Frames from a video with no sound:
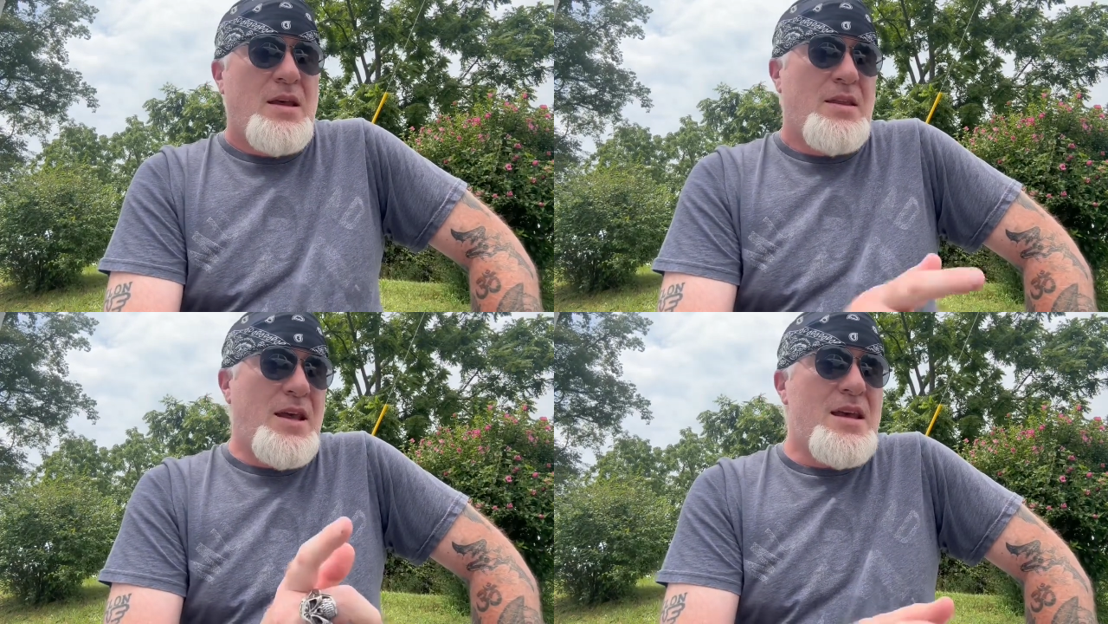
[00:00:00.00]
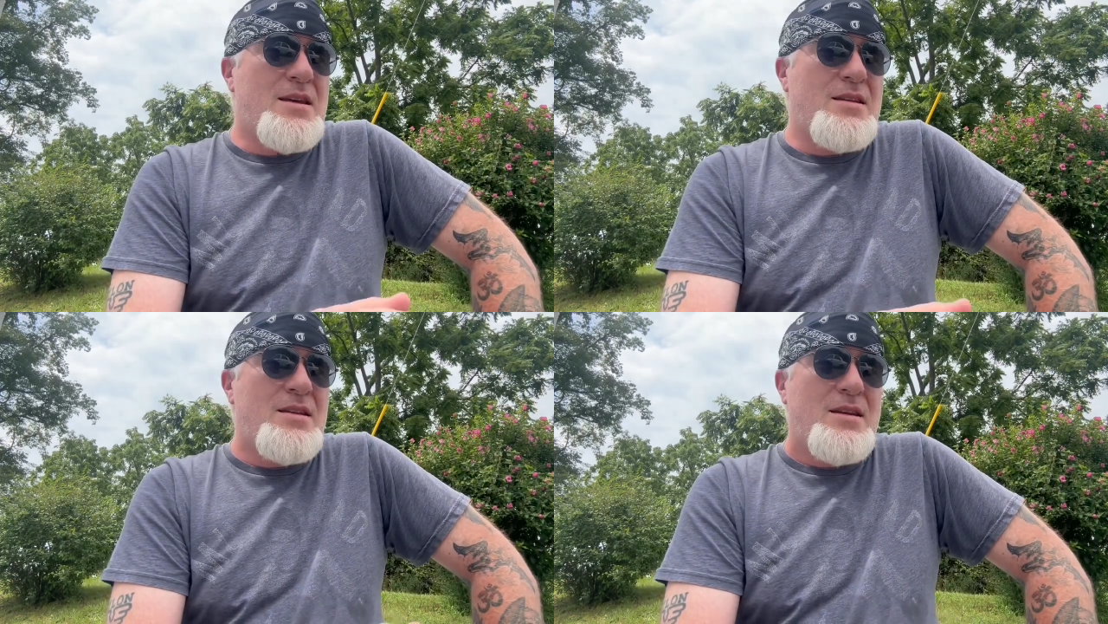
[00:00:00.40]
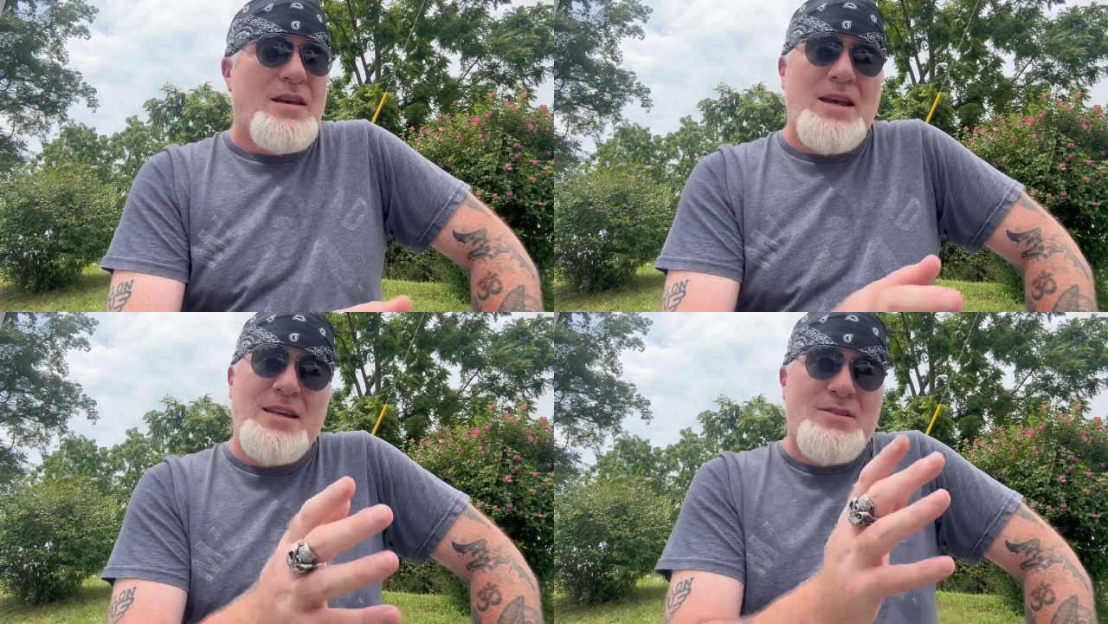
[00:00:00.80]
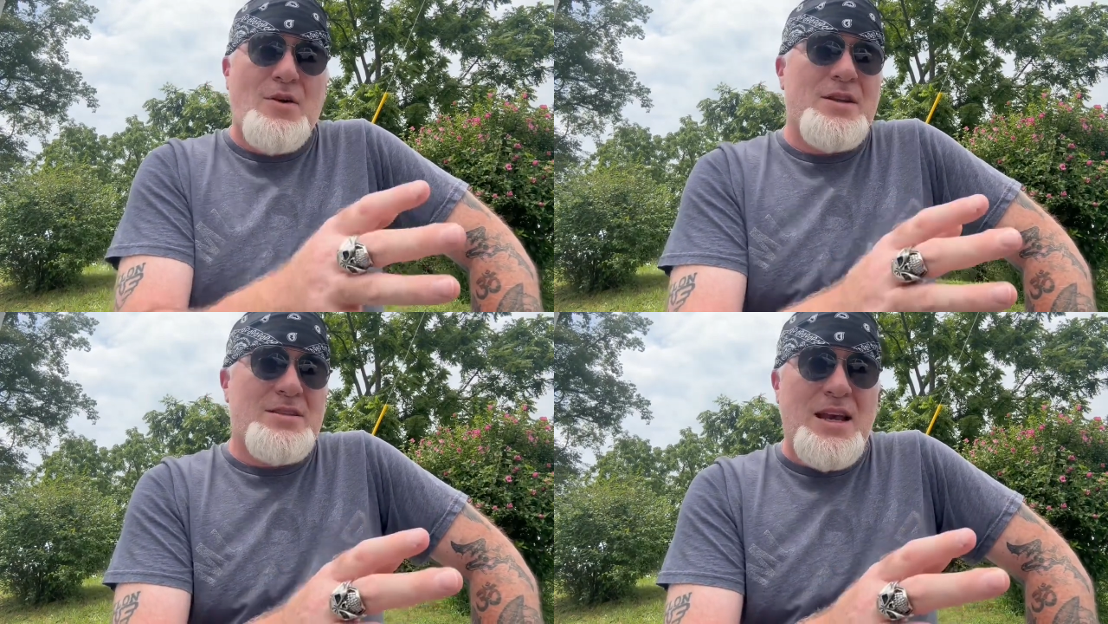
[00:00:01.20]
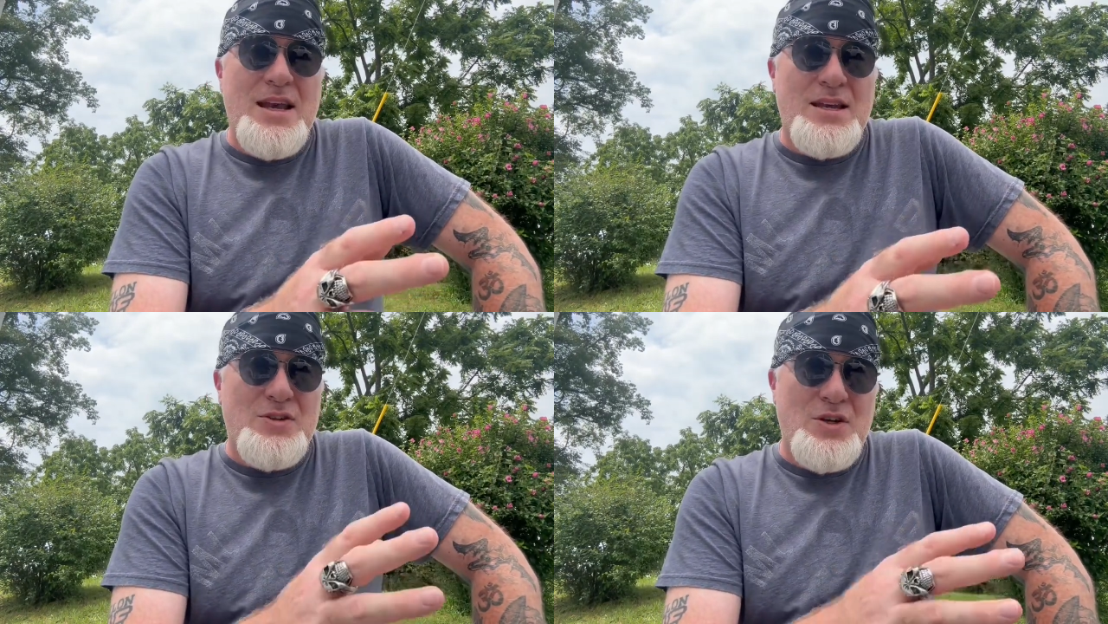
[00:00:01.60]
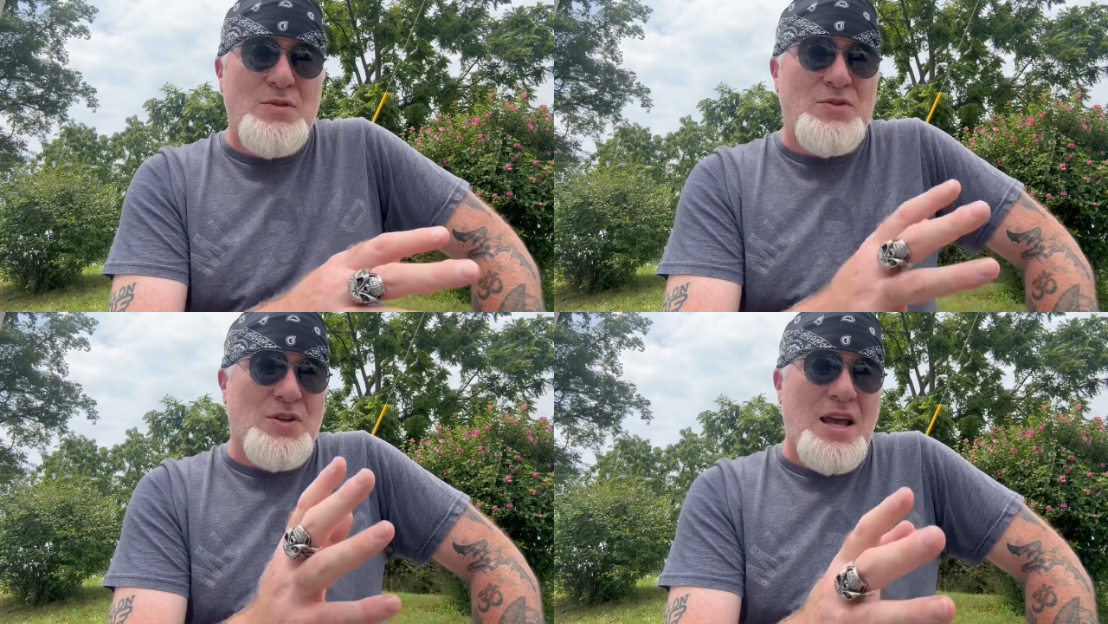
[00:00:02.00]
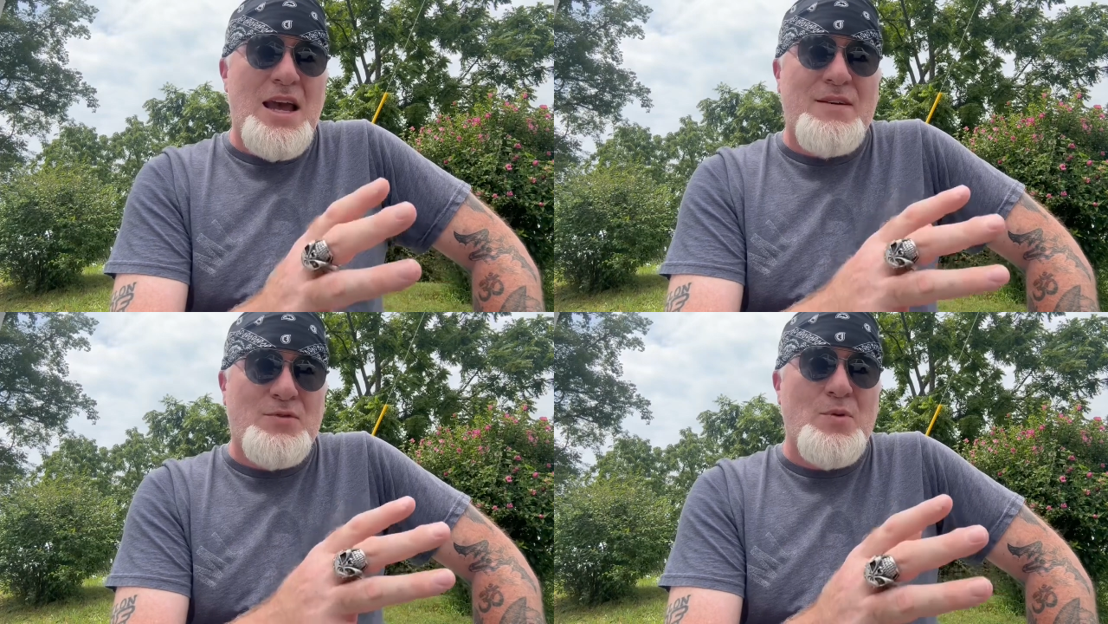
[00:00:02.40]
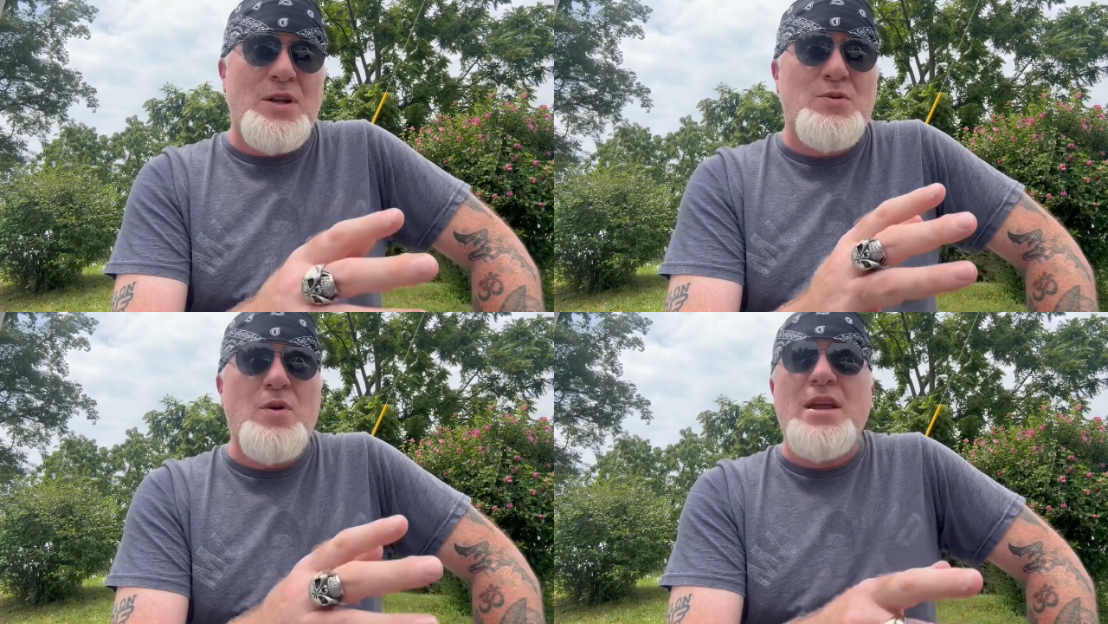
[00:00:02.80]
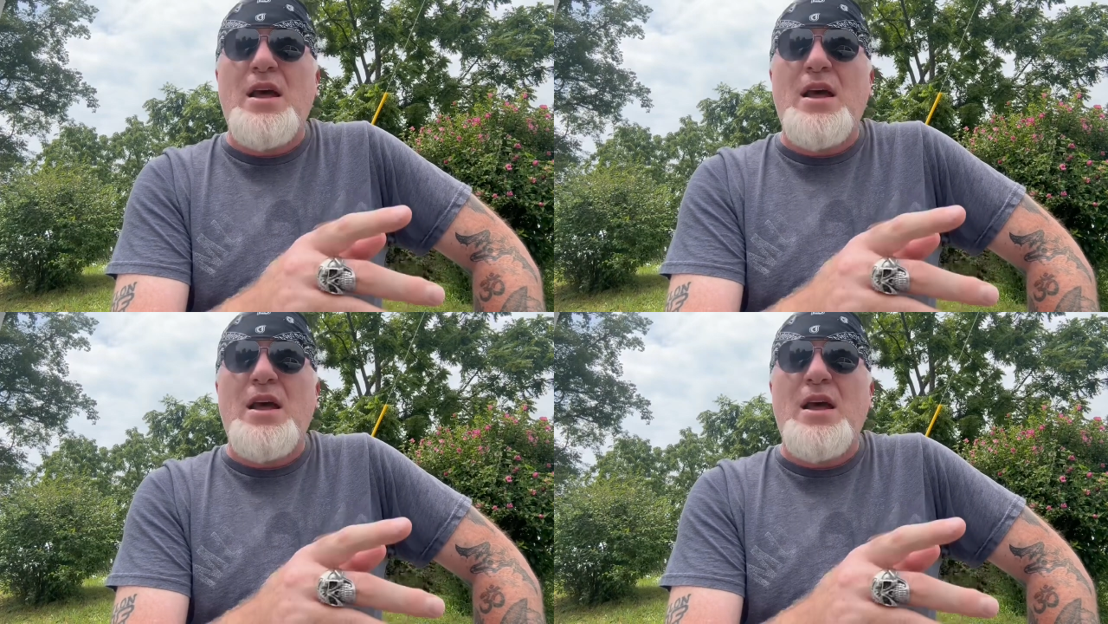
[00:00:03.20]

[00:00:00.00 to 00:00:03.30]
Then he started saying in June, July of 2020,